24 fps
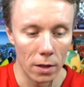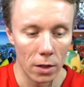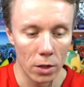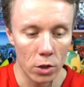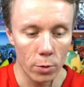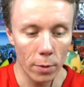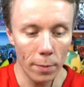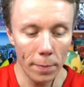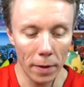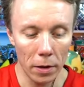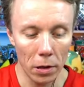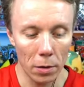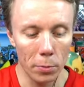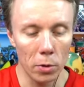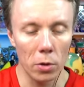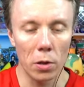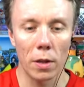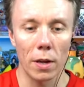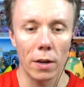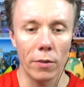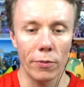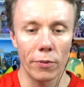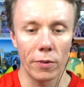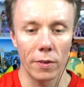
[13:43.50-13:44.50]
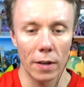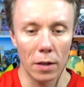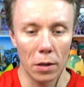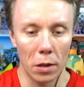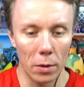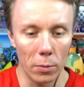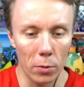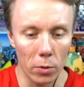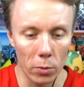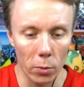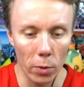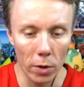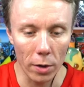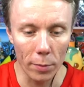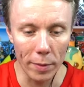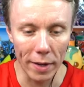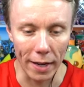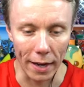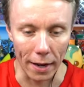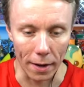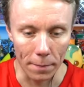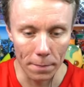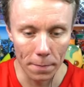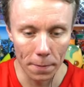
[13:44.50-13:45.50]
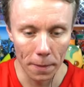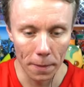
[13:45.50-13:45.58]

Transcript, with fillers: Should we buy some more stuff? Let's see, what, what can we get?